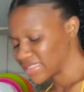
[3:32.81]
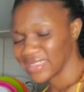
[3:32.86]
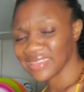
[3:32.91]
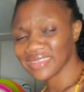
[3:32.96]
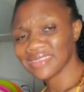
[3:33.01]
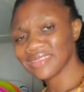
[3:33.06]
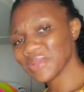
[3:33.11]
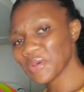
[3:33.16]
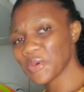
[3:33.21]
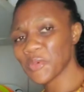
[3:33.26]
They're
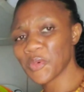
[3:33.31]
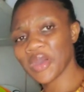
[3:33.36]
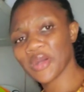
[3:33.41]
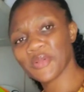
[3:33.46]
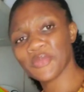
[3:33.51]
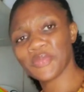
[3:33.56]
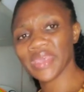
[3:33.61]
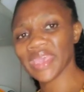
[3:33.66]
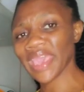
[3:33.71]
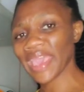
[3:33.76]
so
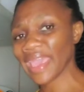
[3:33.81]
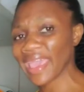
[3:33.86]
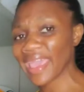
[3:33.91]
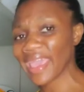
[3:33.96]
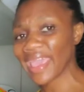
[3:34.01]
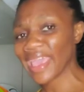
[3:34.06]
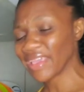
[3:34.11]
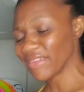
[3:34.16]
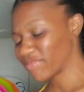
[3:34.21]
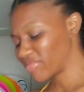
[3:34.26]
well
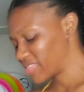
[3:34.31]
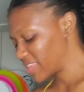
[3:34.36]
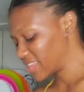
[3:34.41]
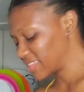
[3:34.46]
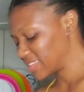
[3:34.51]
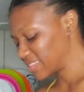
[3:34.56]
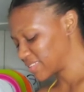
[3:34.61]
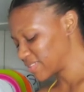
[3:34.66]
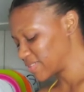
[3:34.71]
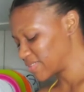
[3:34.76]
behaved.
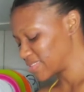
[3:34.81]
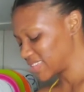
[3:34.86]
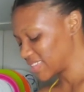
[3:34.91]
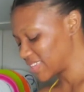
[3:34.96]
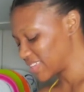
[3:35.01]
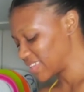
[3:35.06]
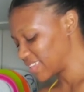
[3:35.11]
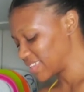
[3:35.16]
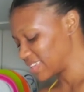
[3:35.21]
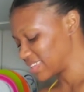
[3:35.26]
They're so
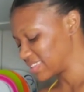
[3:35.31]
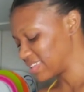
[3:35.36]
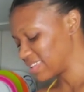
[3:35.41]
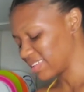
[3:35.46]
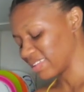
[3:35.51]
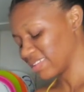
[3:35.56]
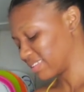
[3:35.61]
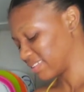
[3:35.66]
good.